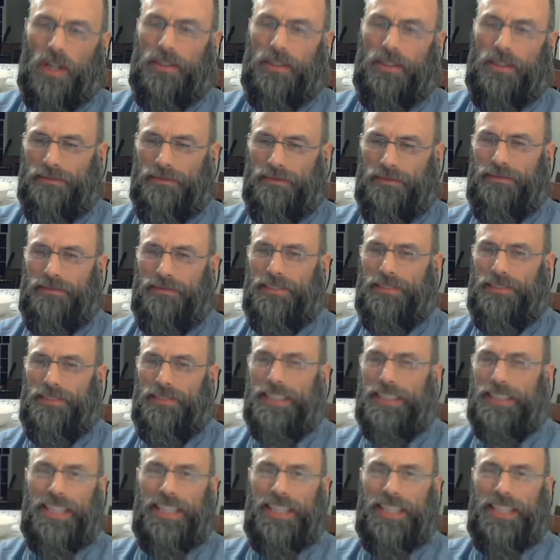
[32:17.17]
Mean.
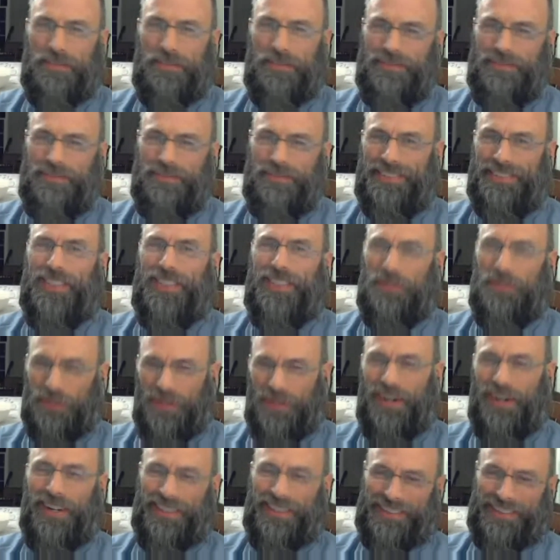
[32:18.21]
Just say it. They're wrong.